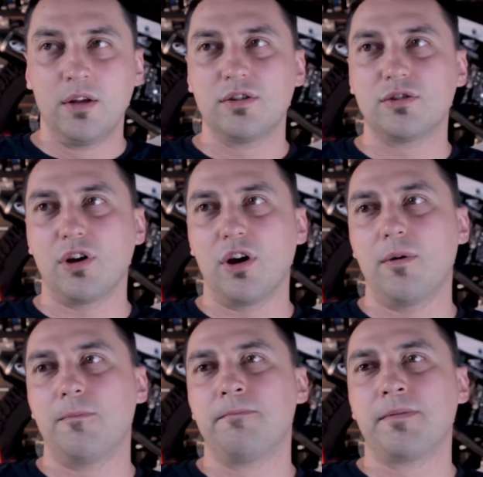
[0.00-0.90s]

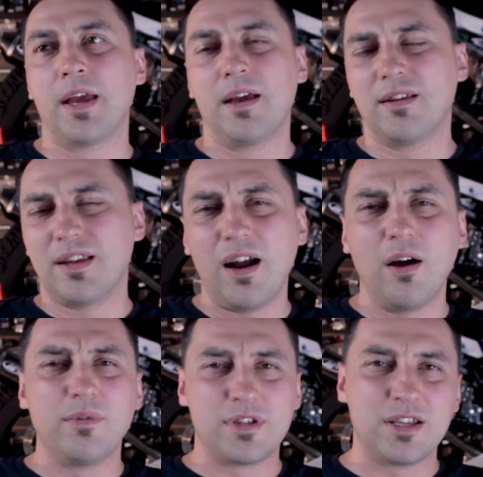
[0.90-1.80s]
So there
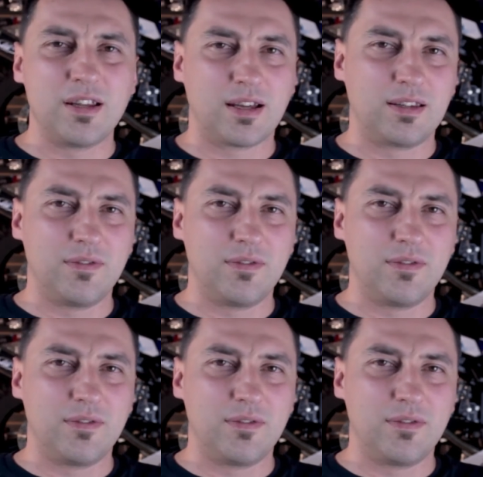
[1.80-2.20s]
are obviously like